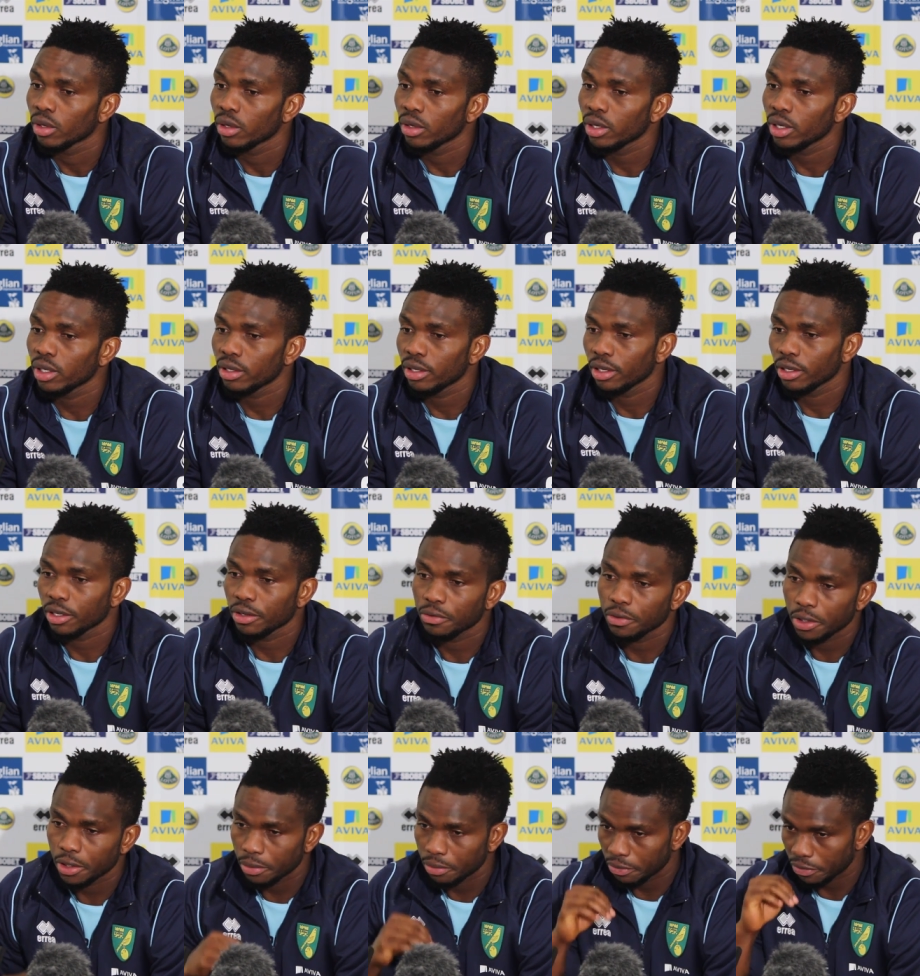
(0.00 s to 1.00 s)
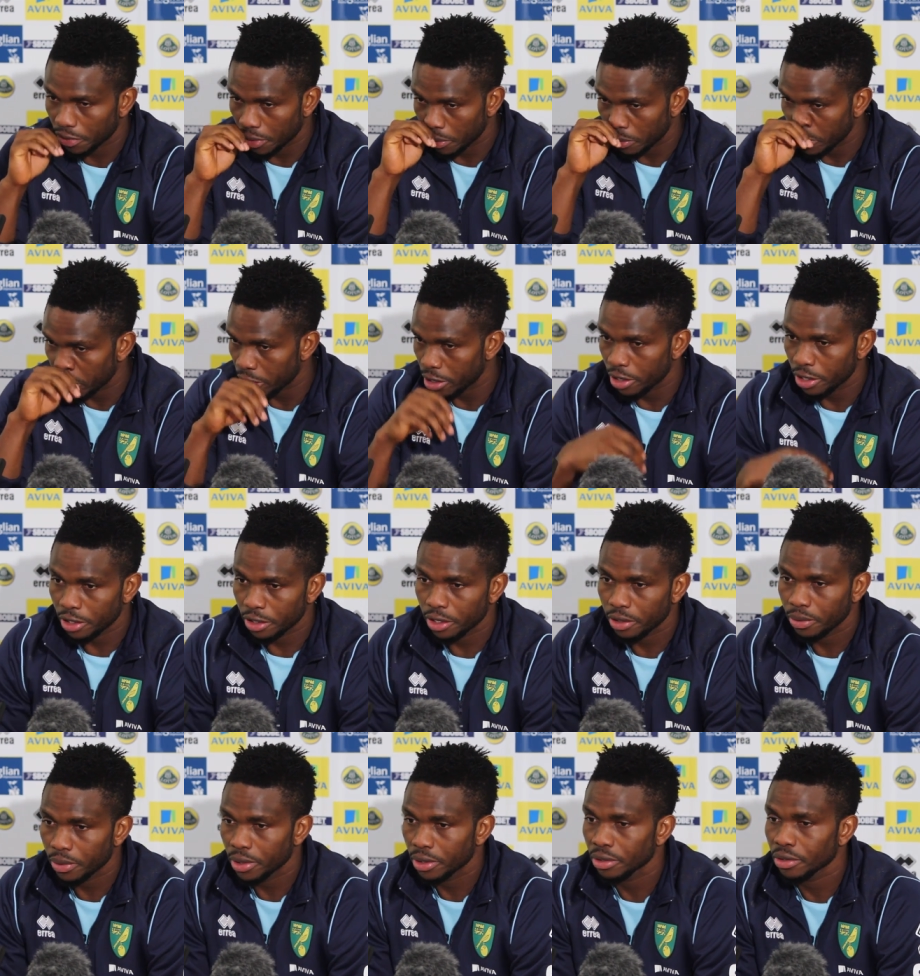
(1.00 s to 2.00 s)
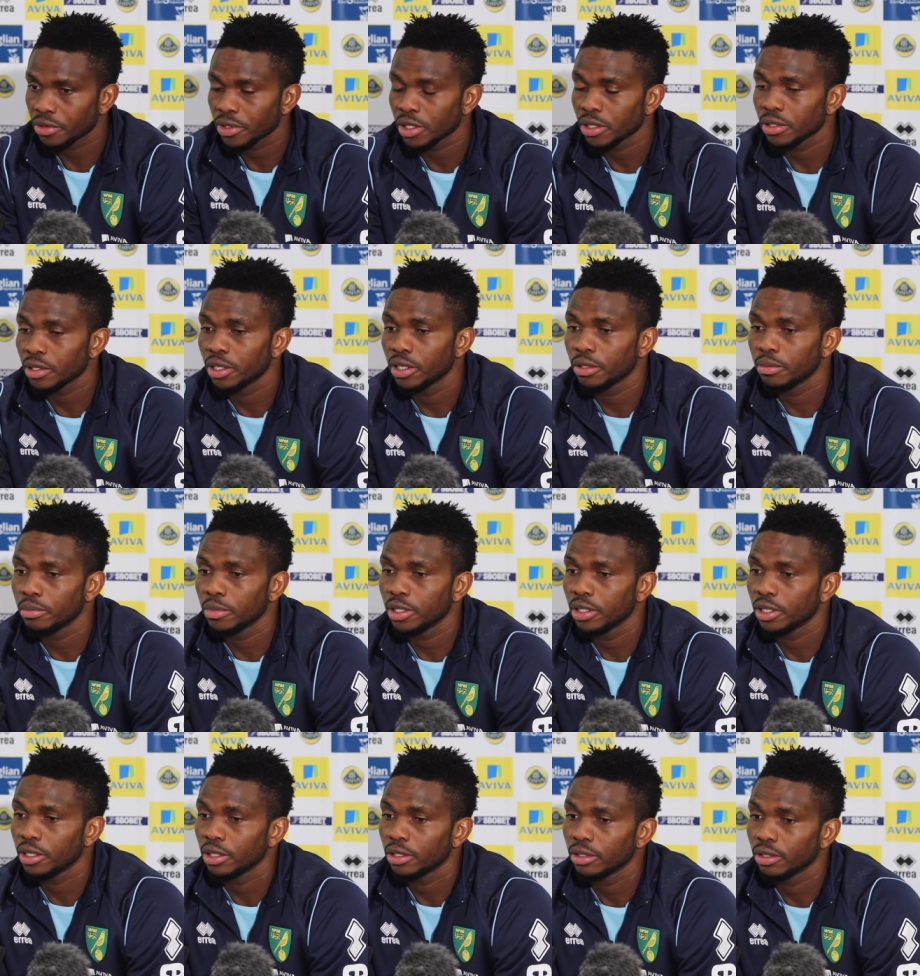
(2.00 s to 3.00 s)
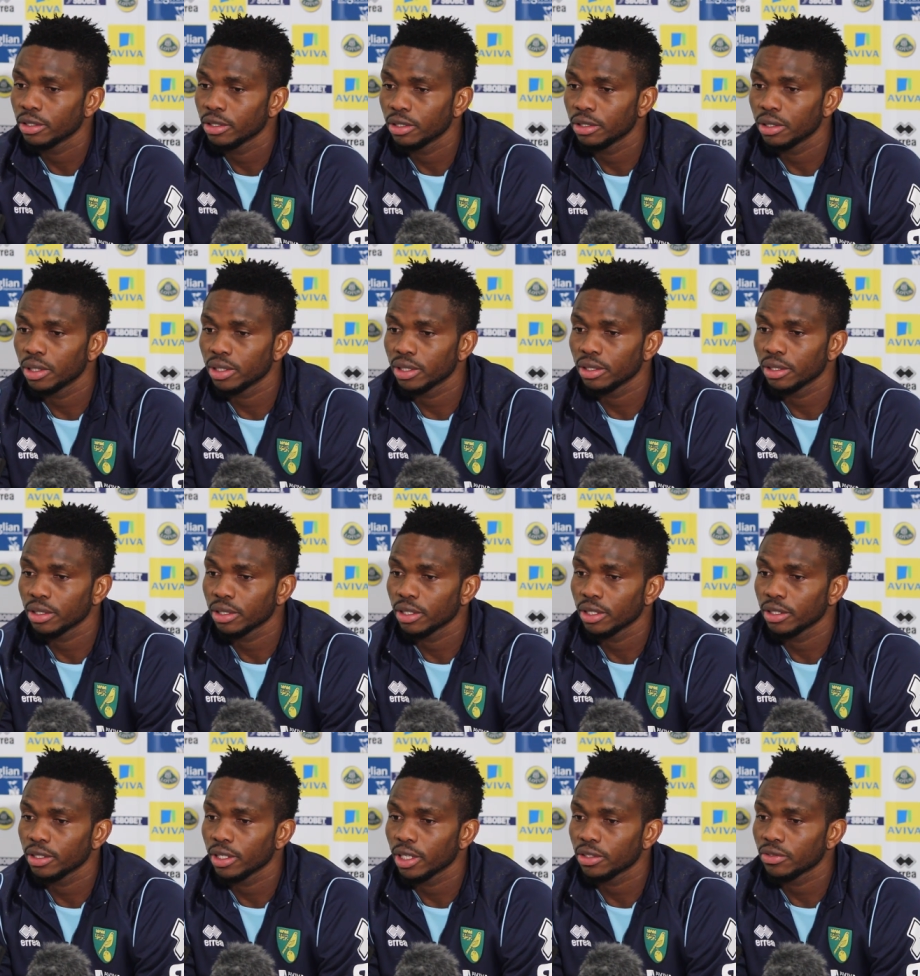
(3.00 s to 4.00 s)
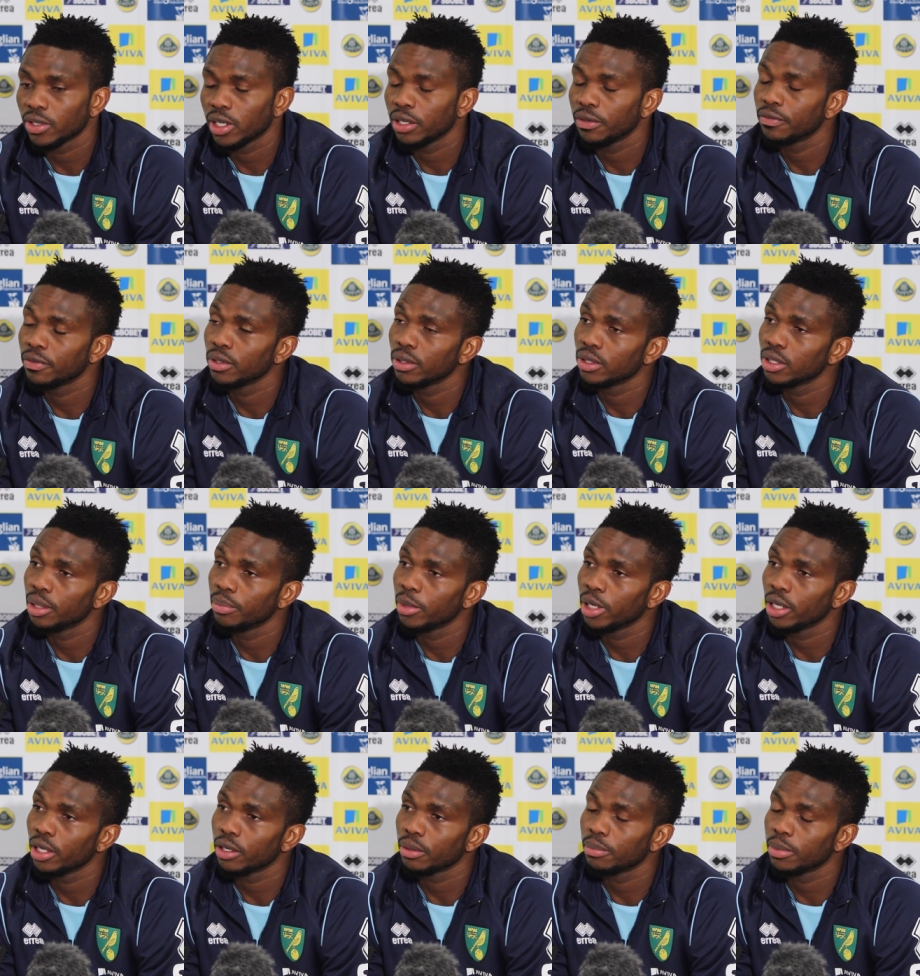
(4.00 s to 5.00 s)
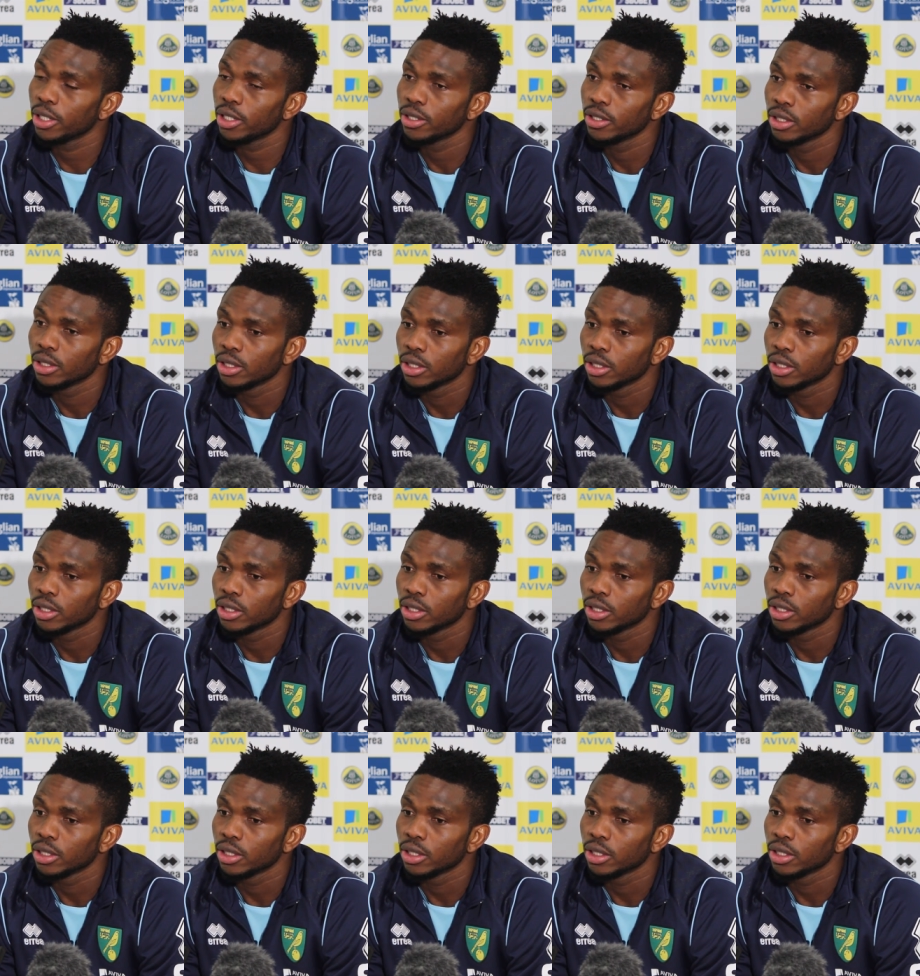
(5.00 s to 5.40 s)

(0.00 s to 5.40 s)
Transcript: Yeah, I think um, from when I heard they were interested in me, I, you know, I think I, I try to follow them a little bit.